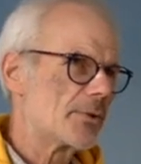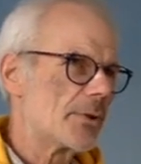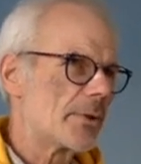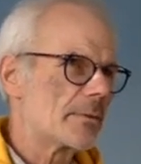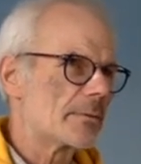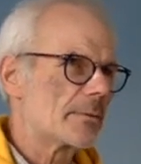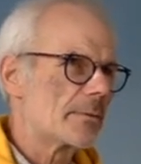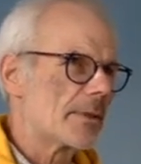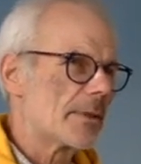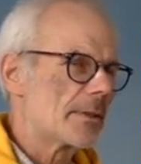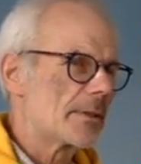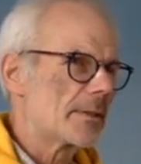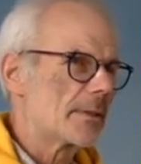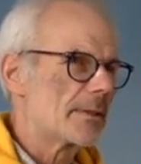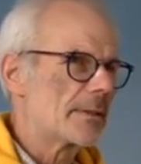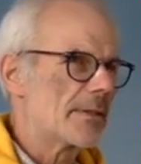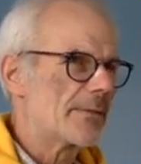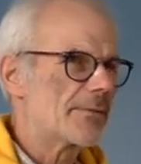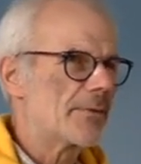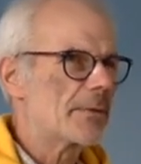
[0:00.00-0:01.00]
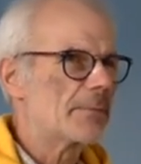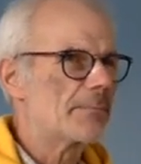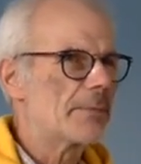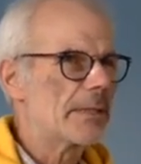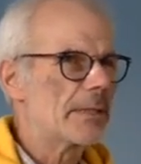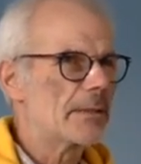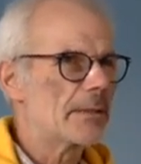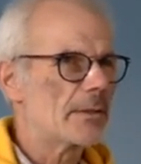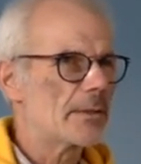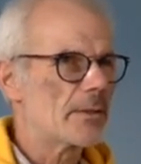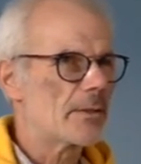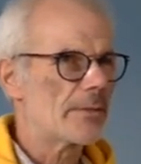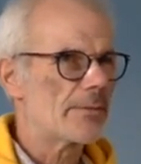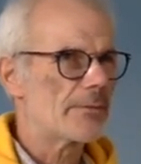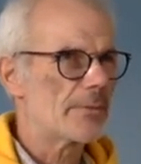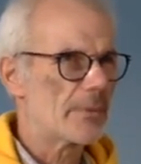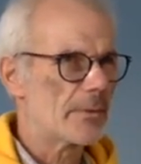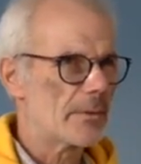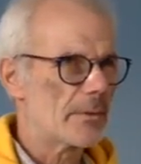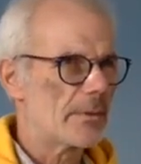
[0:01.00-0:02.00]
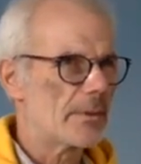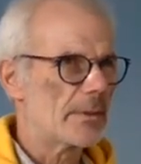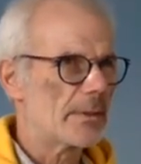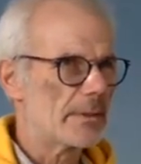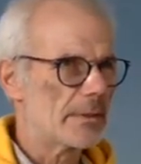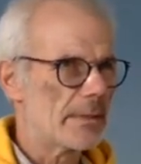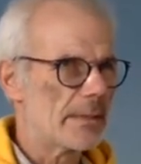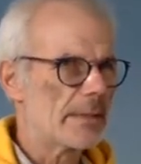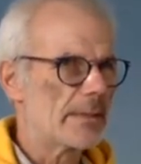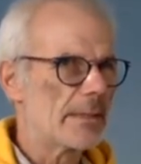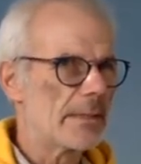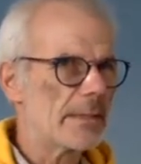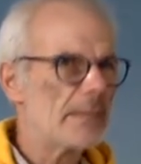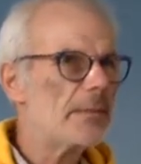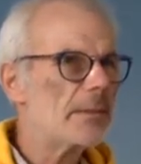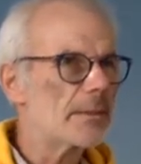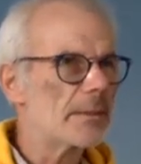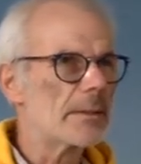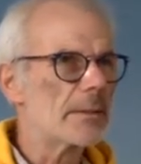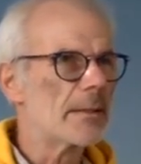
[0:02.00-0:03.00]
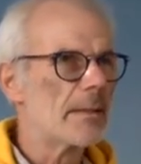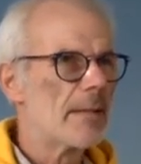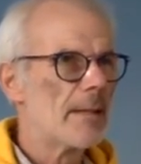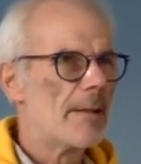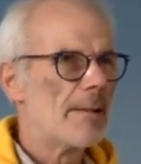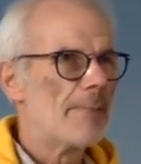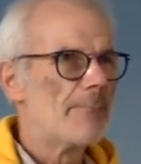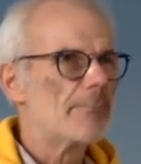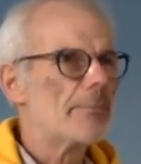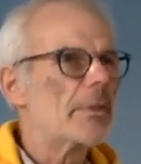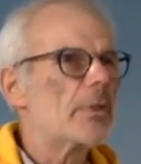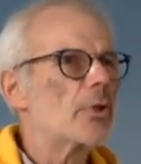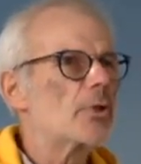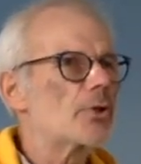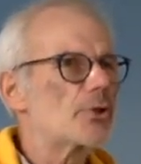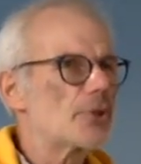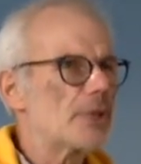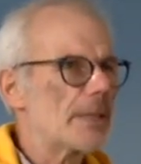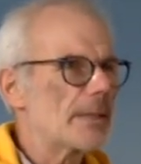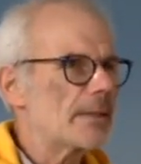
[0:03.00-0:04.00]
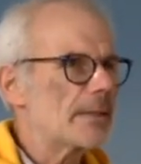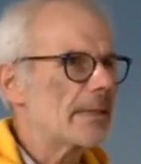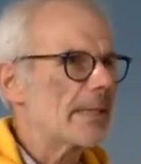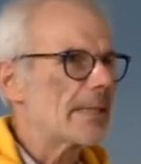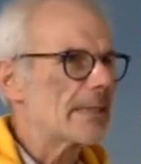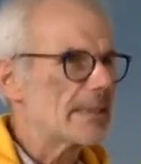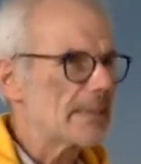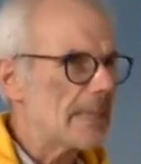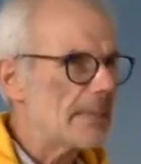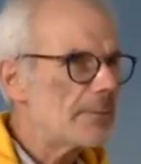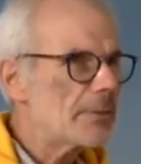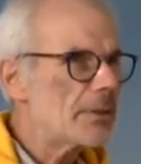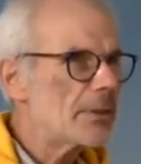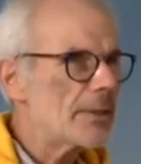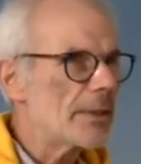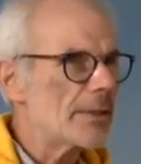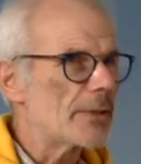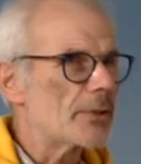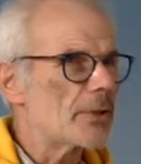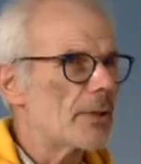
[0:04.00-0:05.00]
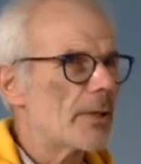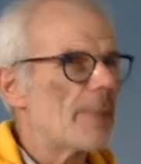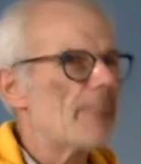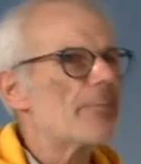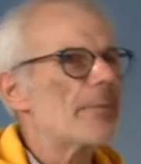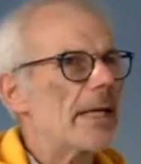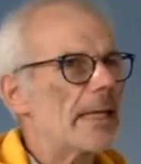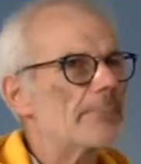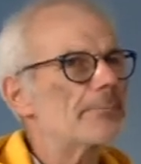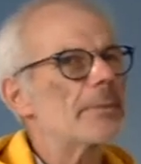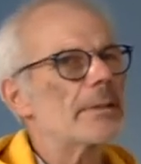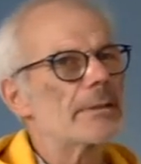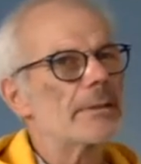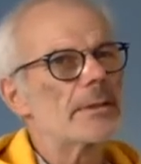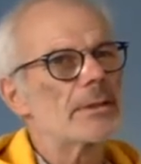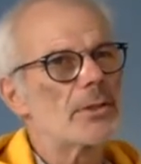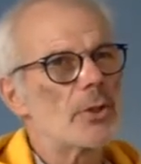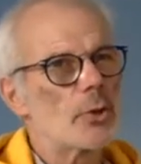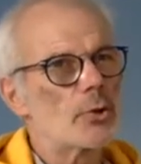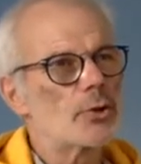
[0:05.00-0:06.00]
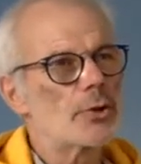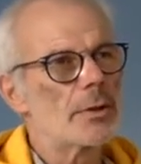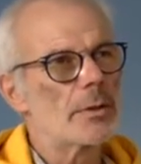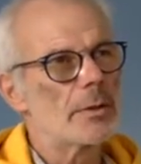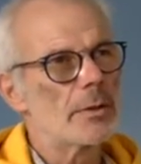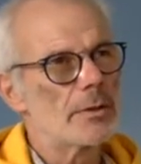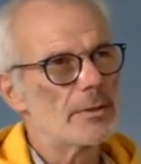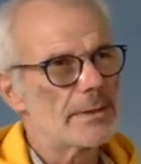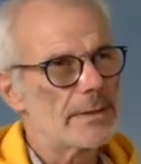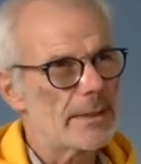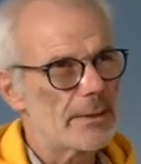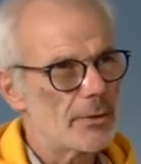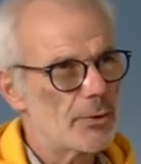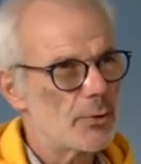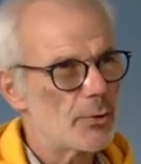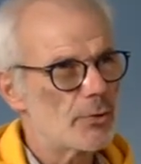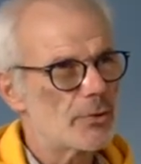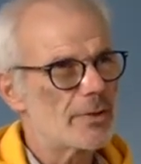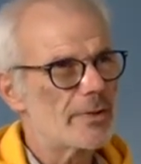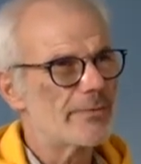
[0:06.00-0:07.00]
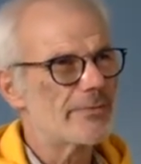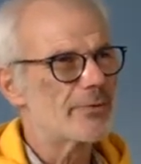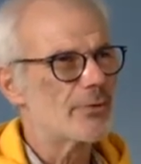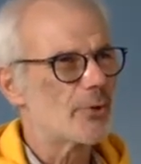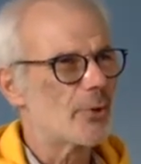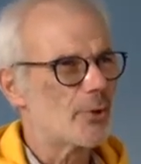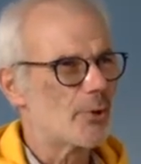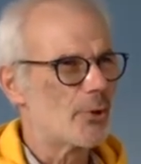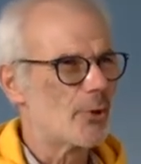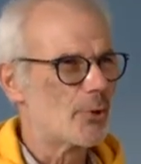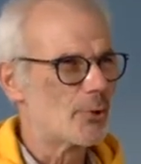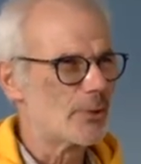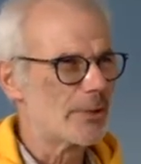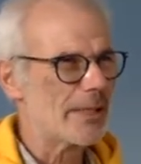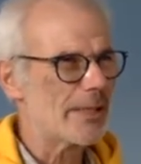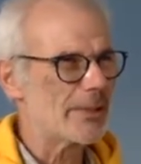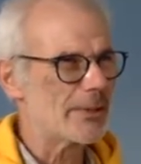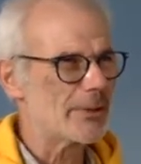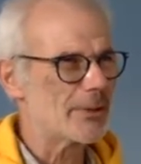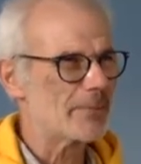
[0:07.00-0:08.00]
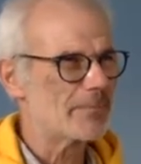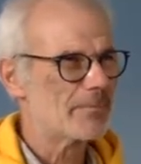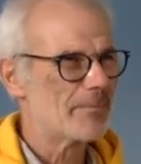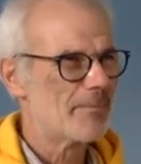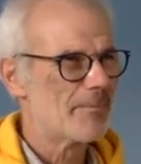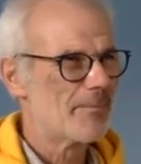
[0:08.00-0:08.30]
during uh, different periods of, uh, in history, because children at some stage had been the social security for old age.